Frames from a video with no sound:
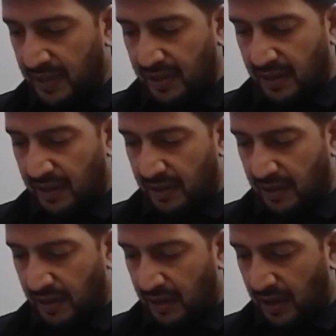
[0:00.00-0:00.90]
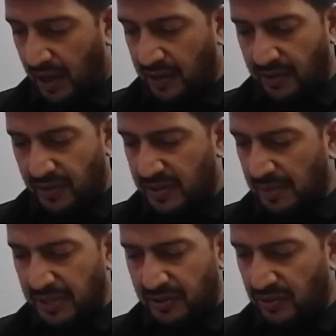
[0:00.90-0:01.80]
What's iron? I don't know. It's
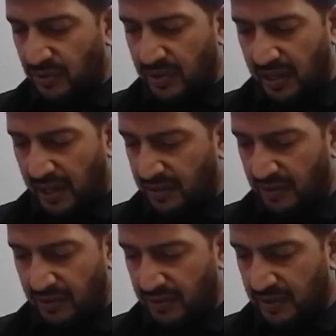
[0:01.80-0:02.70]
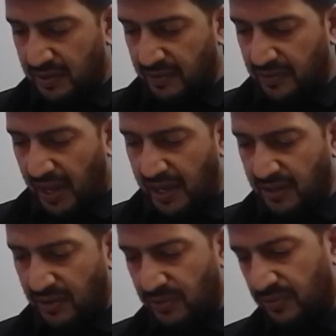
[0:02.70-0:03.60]
something to do with I don't know.
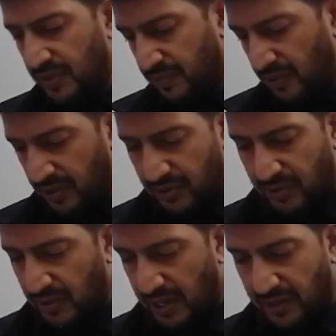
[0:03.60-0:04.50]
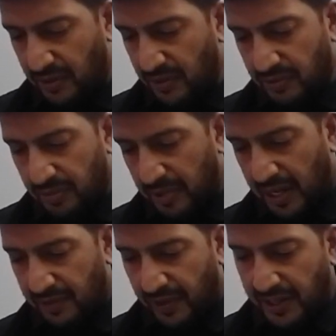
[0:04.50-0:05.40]
IO, fluoro, I don't know. But
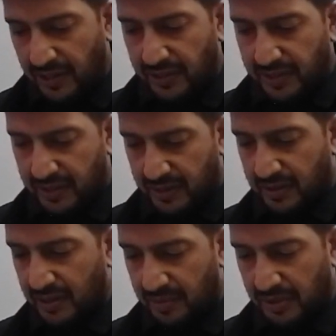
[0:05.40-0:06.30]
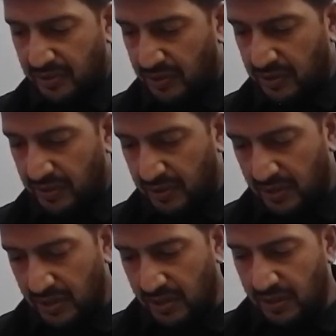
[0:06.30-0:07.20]
I'll find out. No, it's fine. Sure. You don't
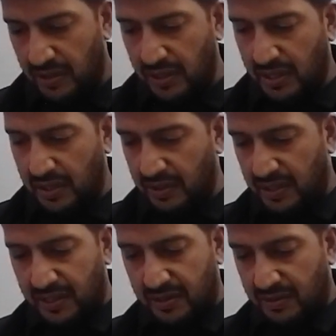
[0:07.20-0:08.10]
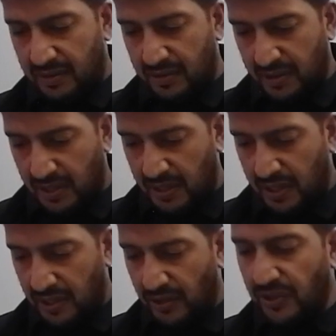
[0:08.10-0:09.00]
need to know. Yeah.
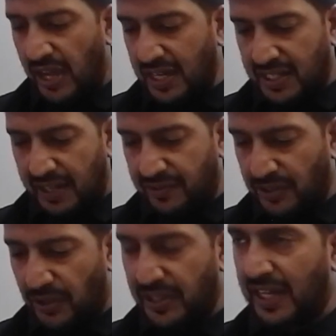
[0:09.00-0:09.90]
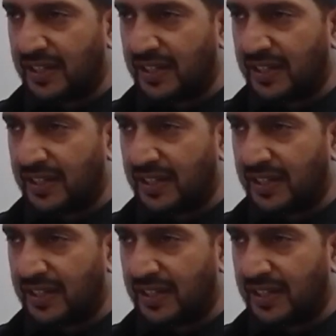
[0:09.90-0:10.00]
No, you actually have to know that.